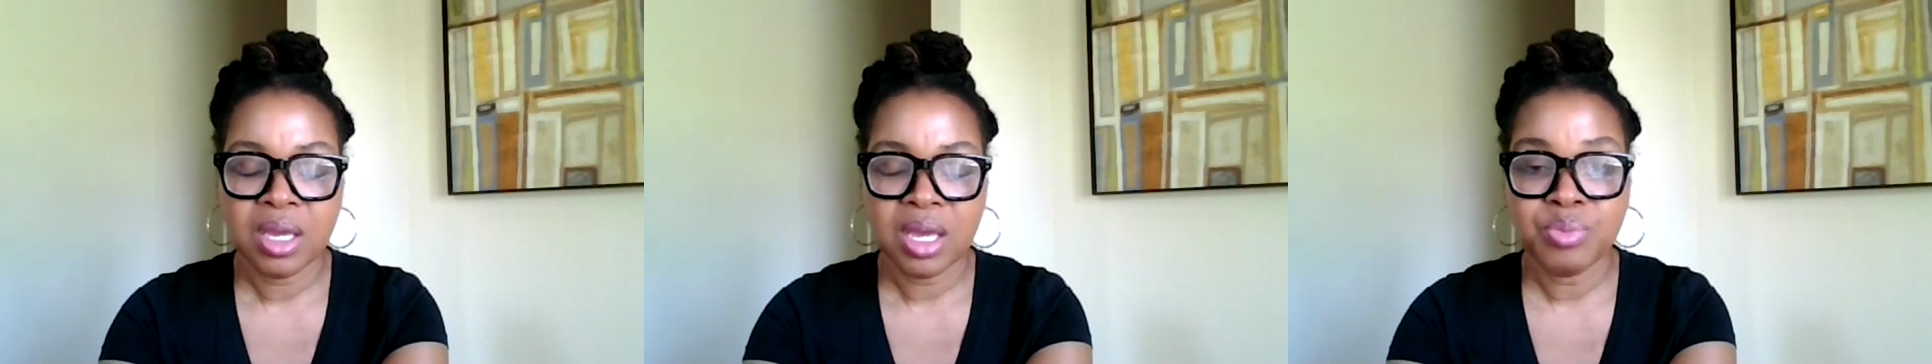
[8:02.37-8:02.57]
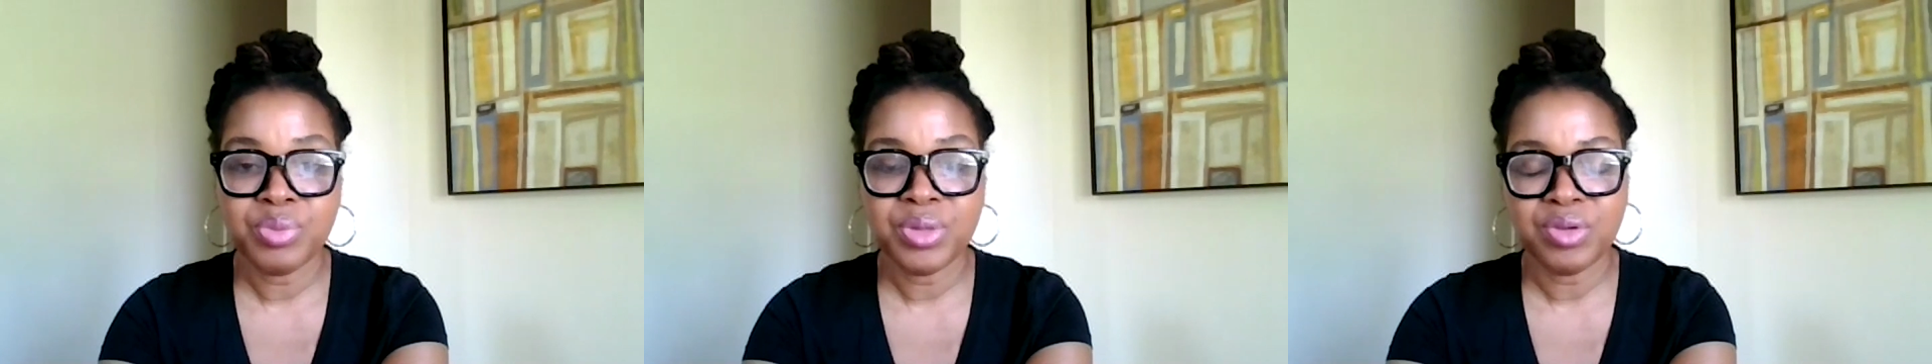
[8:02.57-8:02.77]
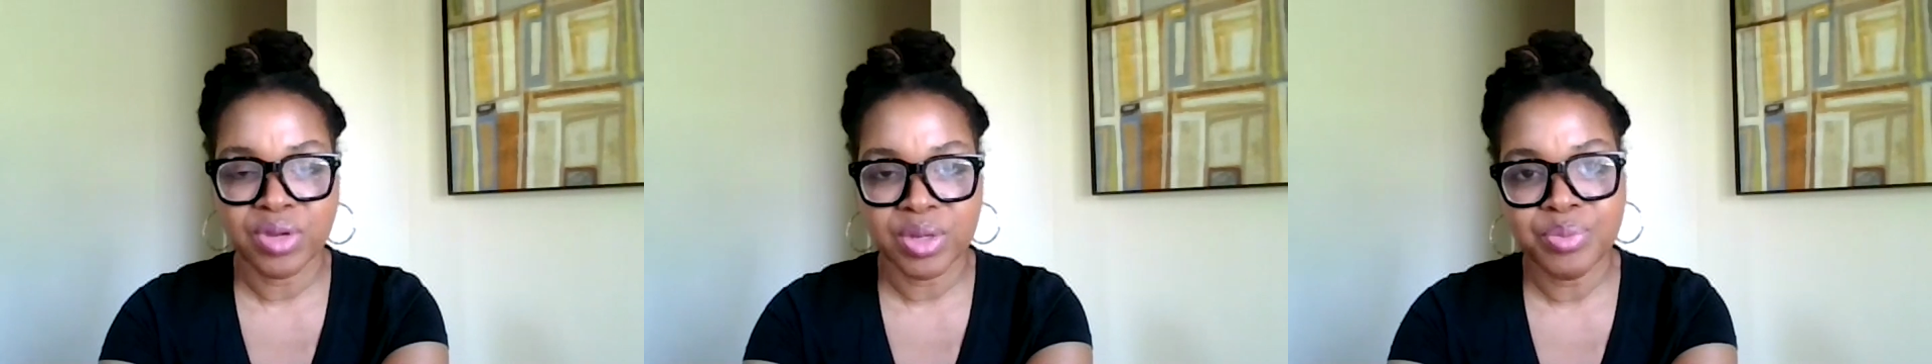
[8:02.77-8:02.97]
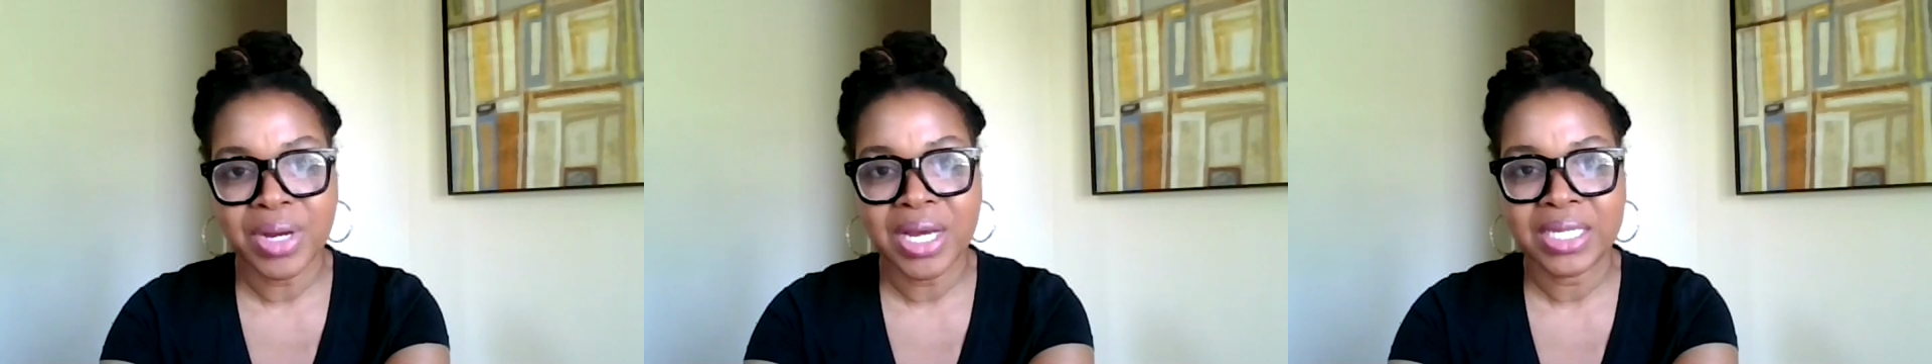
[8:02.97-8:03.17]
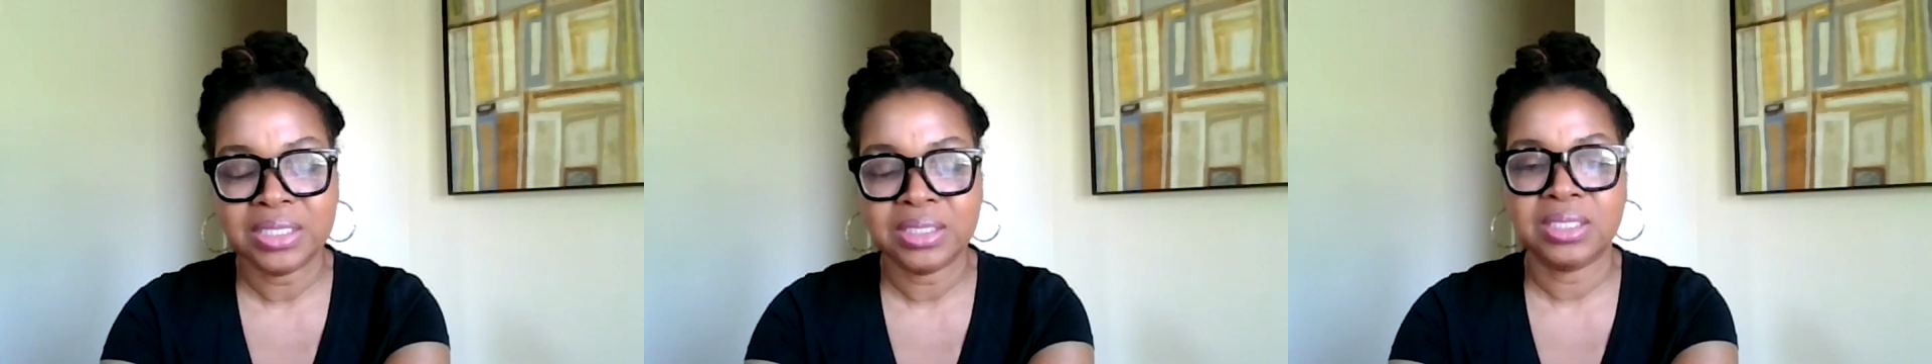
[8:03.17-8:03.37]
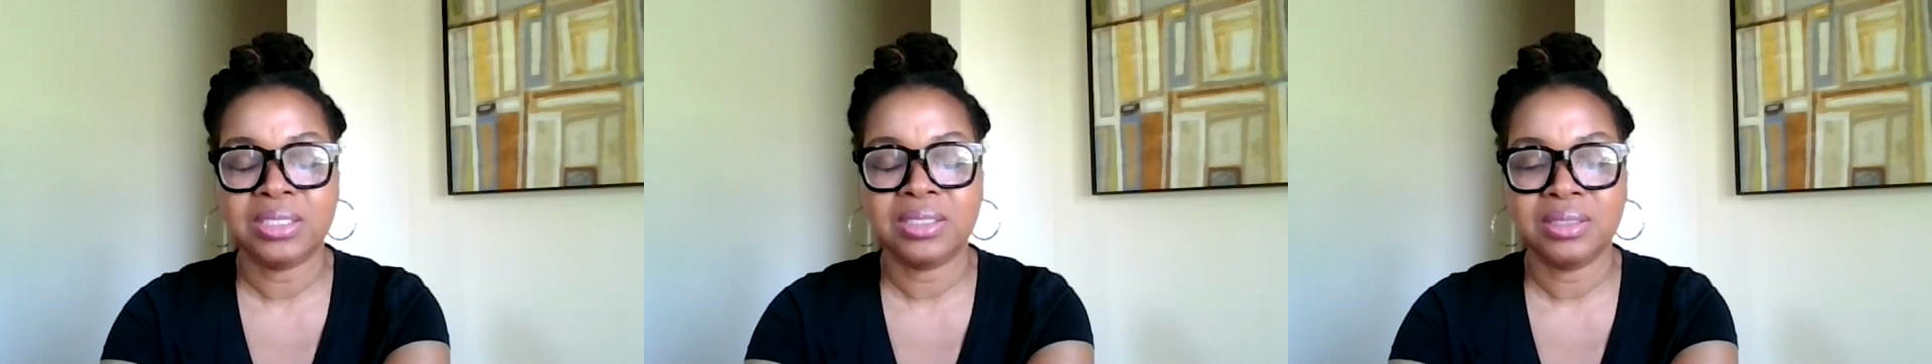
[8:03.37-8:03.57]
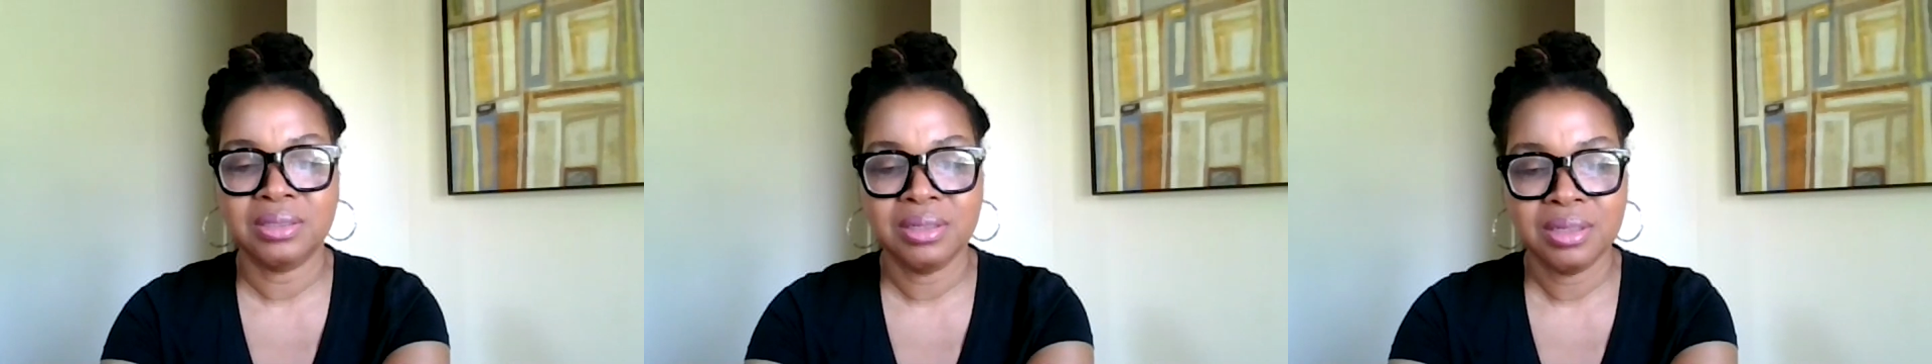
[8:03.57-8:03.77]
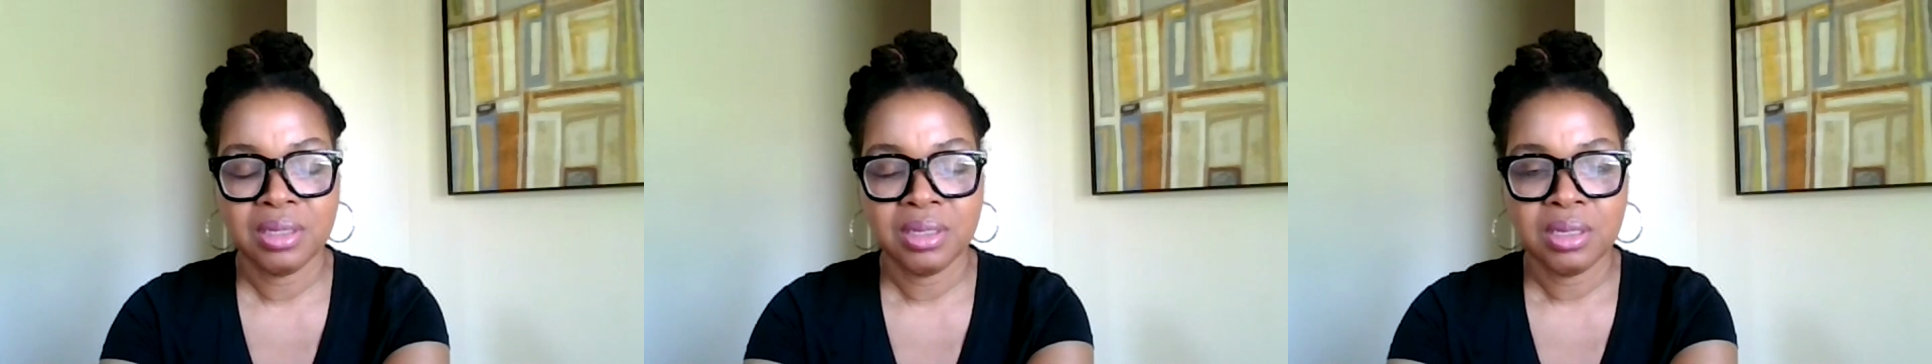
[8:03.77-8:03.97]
and be reminded